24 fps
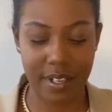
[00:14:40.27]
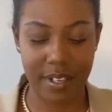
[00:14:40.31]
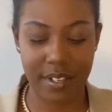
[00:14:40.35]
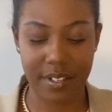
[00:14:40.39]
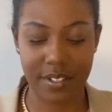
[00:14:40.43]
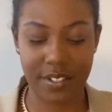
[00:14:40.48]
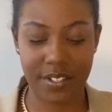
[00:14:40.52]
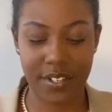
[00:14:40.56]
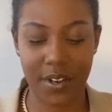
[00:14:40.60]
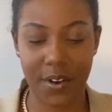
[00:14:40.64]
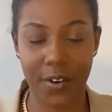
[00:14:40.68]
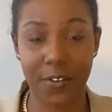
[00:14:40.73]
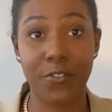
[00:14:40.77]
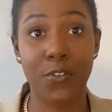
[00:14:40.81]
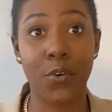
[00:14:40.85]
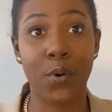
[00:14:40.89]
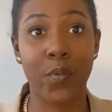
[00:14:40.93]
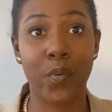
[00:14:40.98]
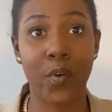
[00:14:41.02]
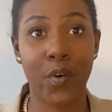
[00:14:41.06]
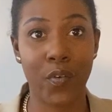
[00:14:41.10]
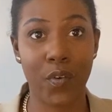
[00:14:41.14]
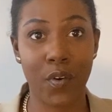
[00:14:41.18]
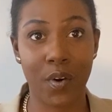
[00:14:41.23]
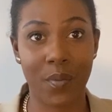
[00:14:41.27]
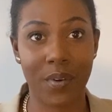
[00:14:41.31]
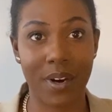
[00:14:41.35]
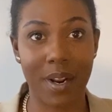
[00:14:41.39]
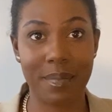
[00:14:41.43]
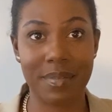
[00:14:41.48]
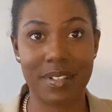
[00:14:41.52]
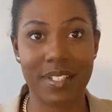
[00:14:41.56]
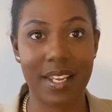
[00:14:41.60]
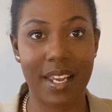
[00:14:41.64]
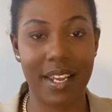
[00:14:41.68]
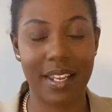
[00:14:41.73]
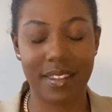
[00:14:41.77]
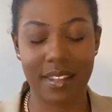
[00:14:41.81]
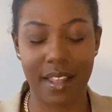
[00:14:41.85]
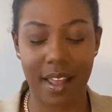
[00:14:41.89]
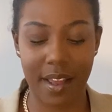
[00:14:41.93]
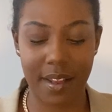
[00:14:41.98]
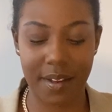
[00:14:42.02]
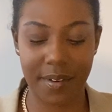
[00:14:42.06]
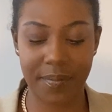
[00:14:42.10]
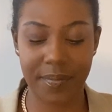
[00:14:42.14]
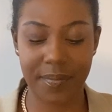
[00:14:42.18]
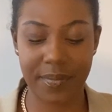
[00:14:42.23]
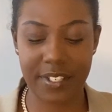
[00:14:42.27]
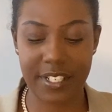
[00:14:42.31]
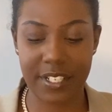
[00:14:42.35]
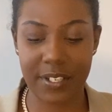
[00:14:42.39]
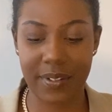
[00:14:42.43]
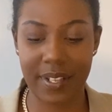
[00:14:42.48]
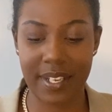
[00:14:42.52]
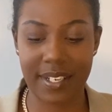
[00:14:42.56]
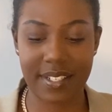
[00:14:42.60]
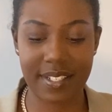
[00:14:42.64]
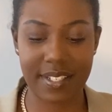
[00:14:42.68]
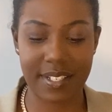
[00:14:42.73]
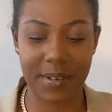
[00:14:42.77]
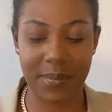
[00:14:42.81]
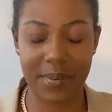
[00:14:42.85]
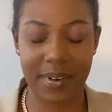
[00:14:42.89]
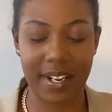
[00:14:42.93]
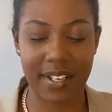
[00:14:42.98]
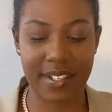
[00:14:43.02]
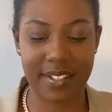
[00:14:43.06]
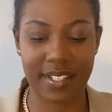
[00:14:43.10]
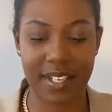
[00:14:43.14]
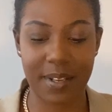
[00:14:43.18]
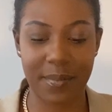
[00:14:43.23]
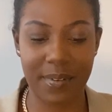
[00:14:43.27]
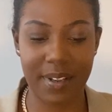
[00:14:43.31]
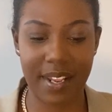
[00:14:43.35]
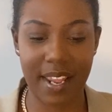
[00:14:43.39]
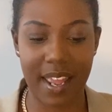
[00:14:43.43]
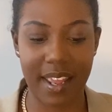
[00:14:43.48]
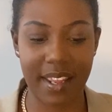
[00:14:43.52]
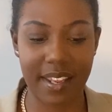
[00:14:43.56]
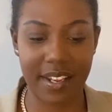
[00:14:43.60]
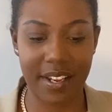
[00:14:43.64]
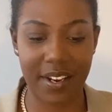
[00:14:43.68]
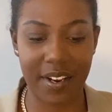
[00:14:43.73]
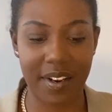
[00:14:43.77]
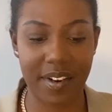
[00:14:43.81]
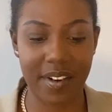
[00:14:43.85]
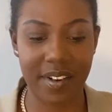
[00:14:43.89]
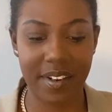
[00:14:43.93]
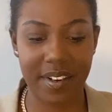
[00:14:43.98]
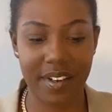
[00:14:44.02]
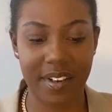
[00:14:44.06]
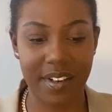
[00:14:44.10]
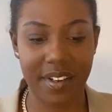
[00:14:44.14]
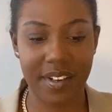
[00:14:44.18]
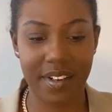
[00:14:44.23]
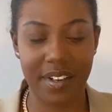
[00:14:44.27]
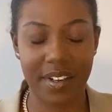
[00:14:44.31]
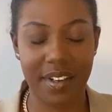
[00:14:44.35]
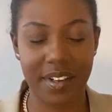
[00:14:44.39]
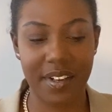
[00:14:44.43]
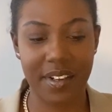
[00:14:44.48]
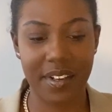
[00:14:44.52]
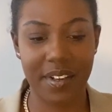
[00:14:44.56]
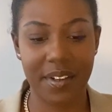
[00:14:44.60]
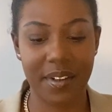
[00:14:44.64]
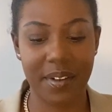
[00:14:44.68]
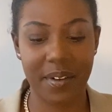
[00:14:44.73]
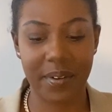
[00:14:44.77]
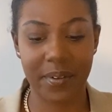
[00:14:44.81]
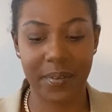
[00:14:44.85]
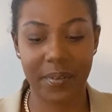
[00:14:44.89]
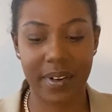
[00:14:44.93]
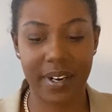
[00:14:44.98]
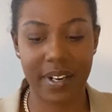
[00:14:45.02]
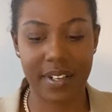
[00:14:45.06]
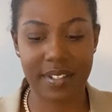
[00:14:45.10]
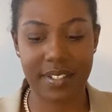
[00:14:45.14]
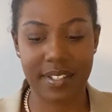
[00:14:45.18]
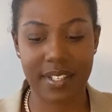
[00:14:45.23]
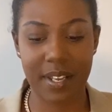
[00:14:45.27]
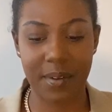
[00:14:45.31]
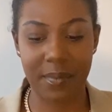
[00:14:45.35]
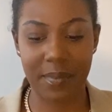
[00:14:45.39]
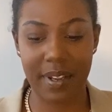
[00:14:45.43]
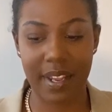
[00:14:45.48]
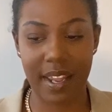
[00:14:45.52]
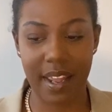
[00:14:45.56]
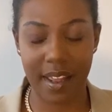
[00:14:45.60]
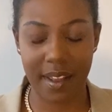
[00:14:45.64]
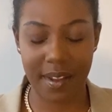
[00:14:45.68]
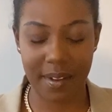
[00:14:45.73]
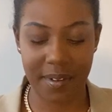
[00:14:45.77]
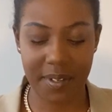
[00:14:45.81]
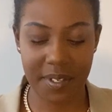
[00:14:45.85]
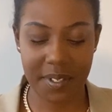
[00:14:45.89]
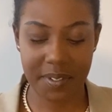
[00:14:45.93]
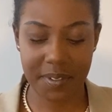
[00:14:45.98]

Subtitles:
So 444 when I'm saying that. So let's see, what else can we get here? What else can we get?